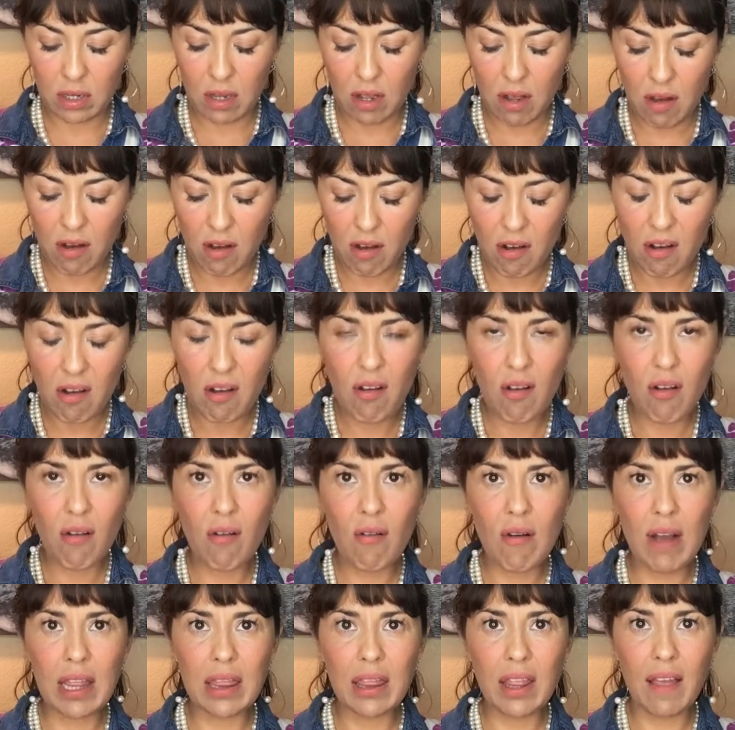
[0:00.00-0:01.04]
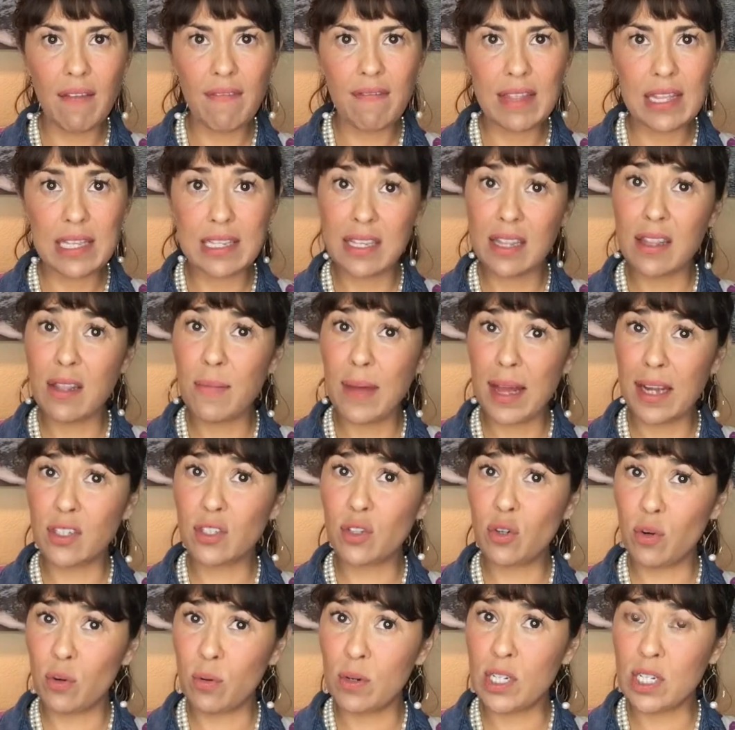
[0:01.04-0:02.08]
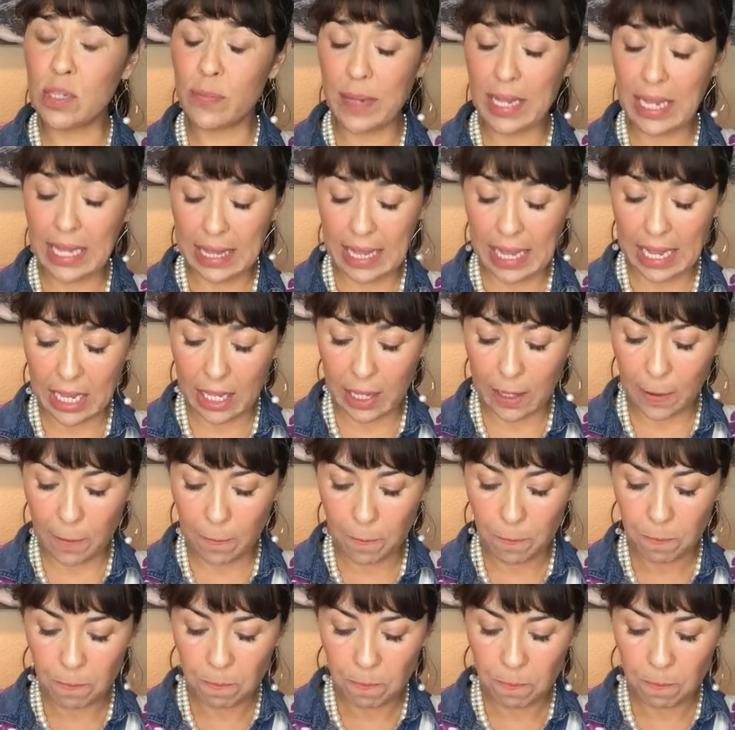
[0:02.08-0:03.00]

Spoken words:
Oh, I love this. And the magical words being thank you.